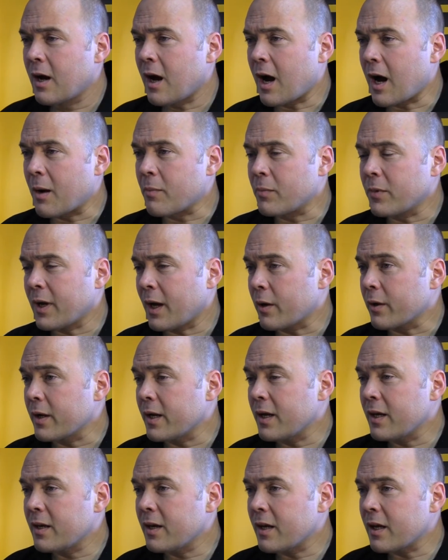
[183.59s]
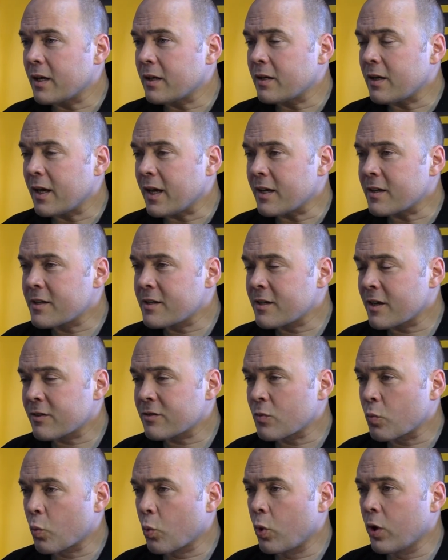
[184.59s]
Now, it
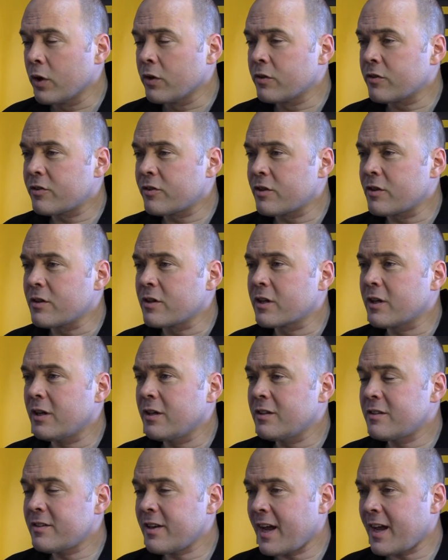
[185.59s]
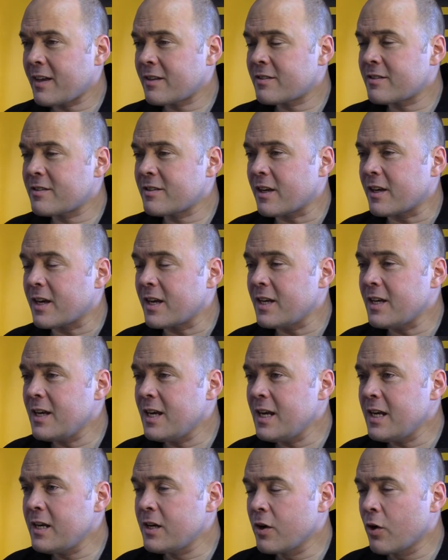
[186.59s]
doesn't want to contest, and it
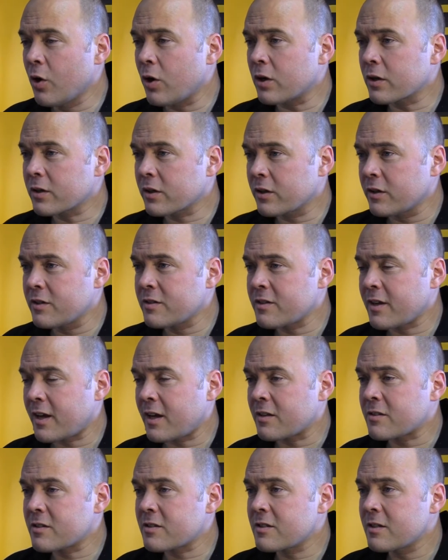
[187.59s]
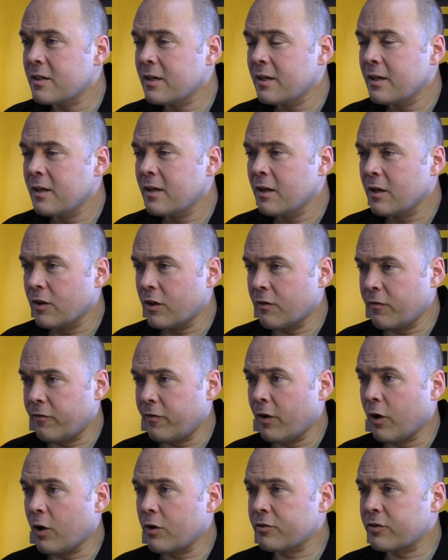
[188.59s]
need not contest, the
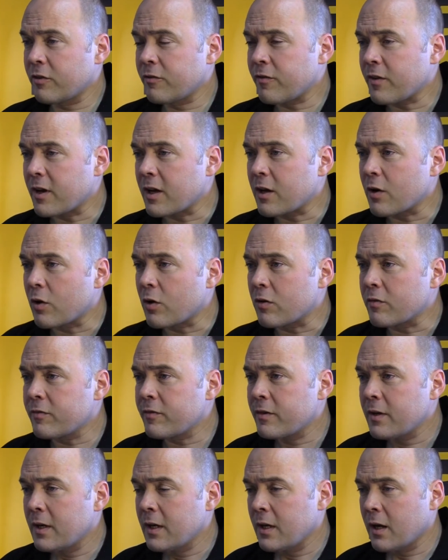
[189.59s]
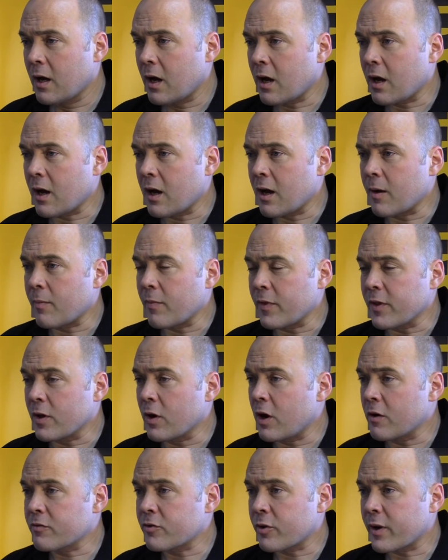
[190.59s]
philosophy of the
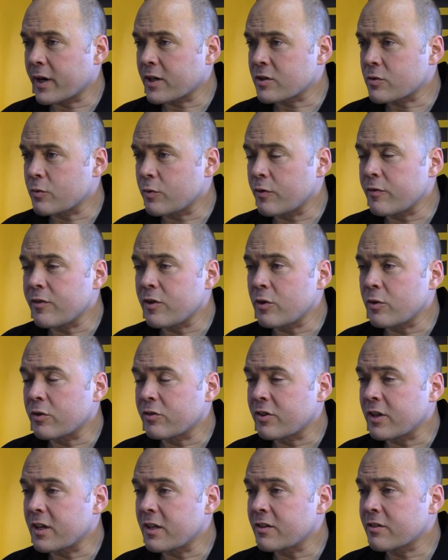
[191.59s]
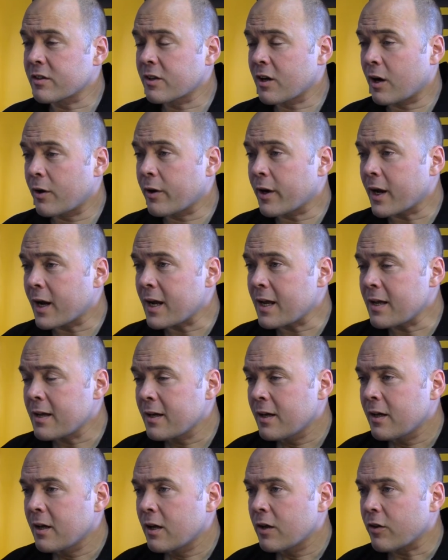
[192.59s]
after-action review as it is currently,
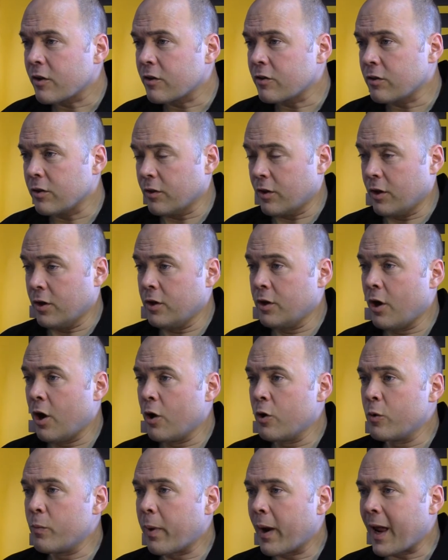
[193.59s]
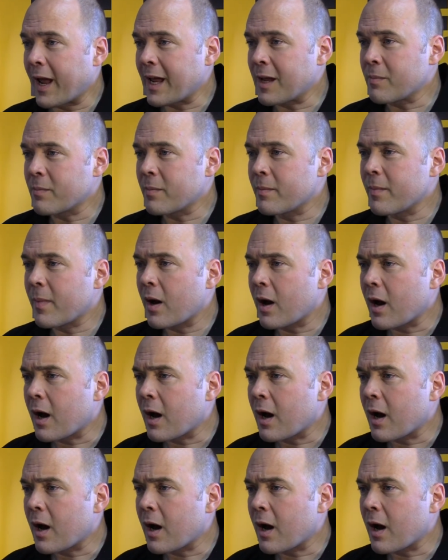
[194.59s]
the no-blame